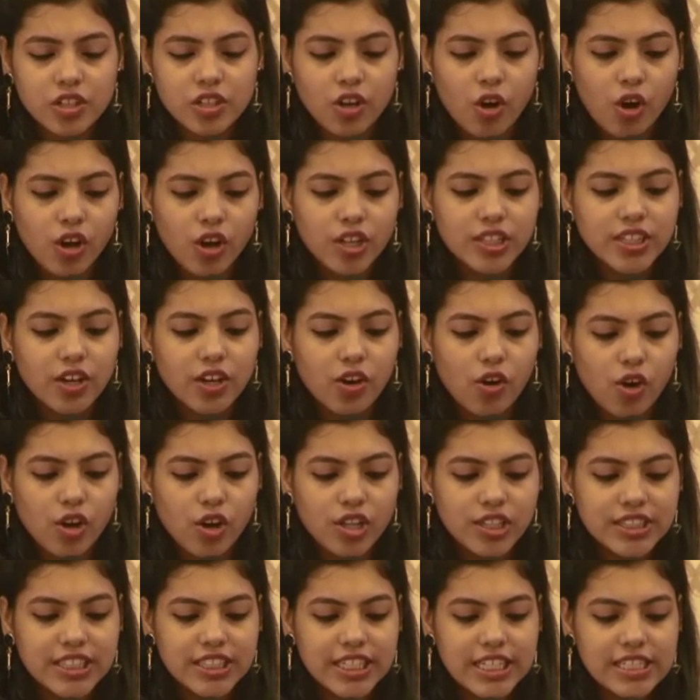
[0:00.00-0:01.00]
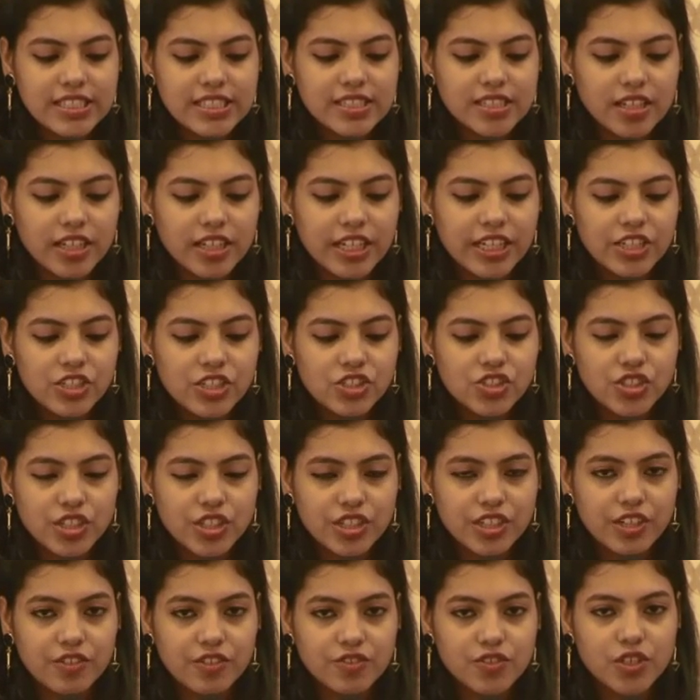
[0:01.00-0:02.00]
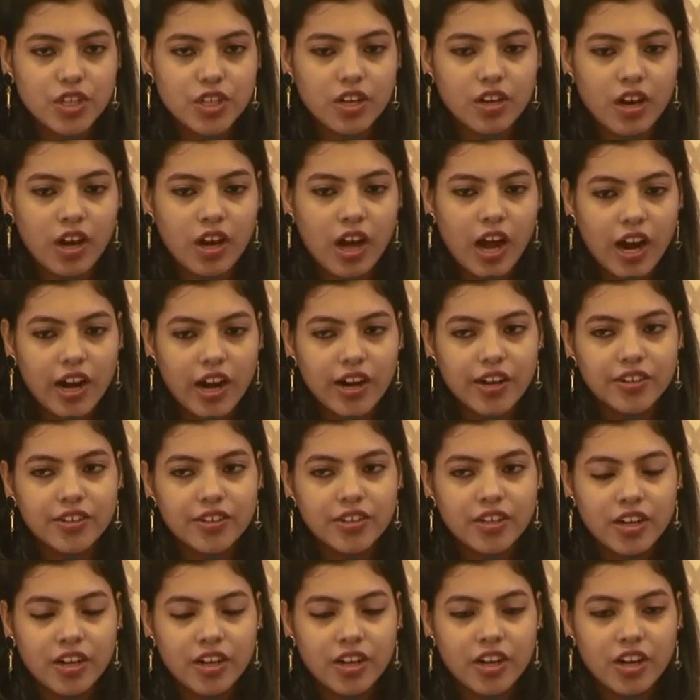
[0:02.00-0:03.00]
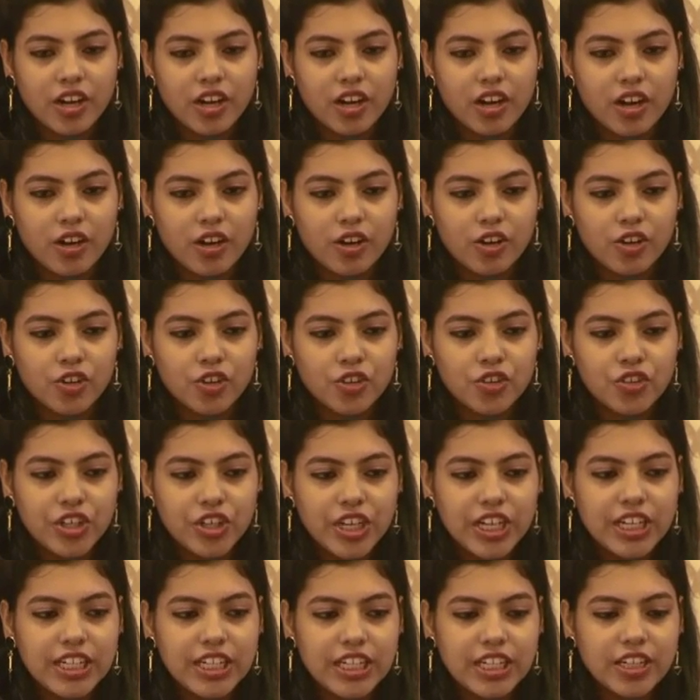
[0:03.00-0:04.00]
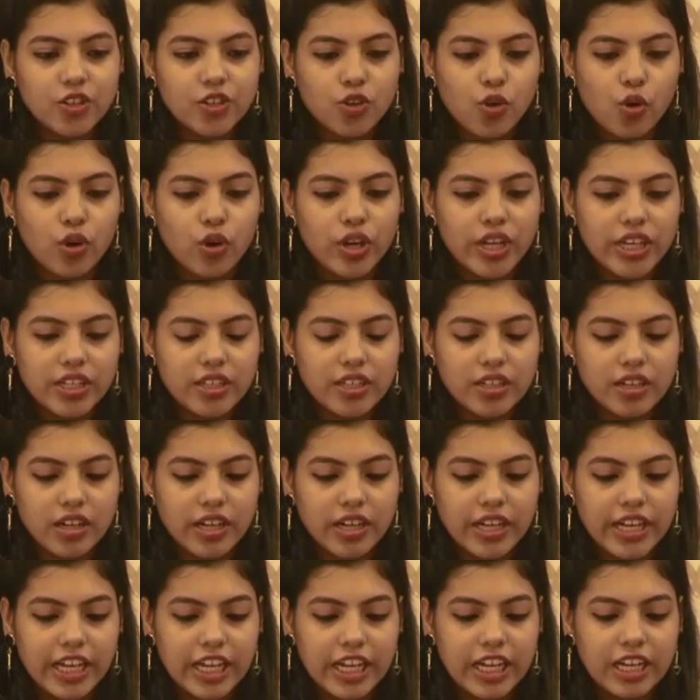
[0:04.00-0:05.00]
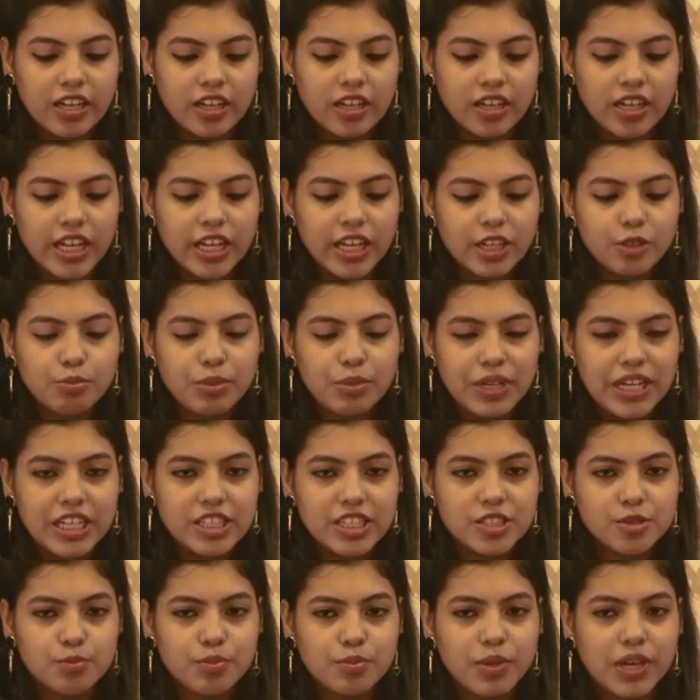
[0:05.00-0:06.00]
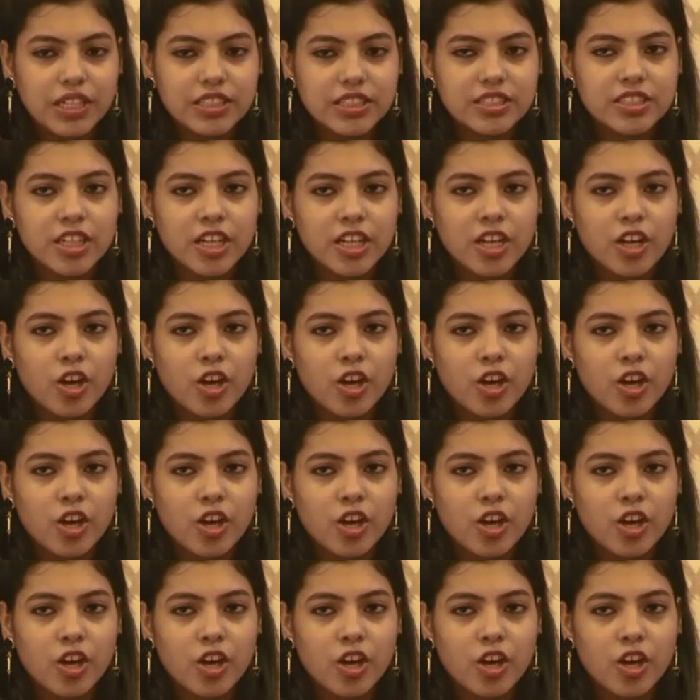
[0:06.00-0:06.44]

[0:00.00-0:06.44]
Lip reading: All these initiatives are really going in place, but